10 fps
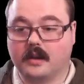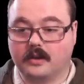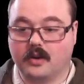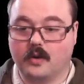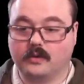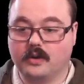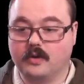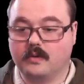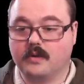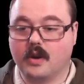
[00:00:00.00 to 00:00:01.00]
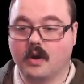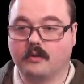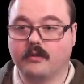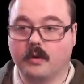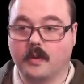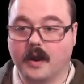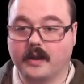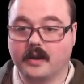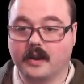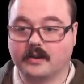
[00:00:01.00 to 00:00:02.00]
Dudes, can you not run away?
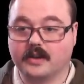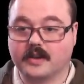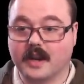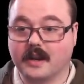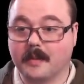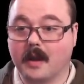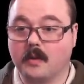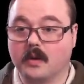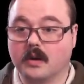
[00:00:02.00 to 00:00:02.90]
Can you actually take him out?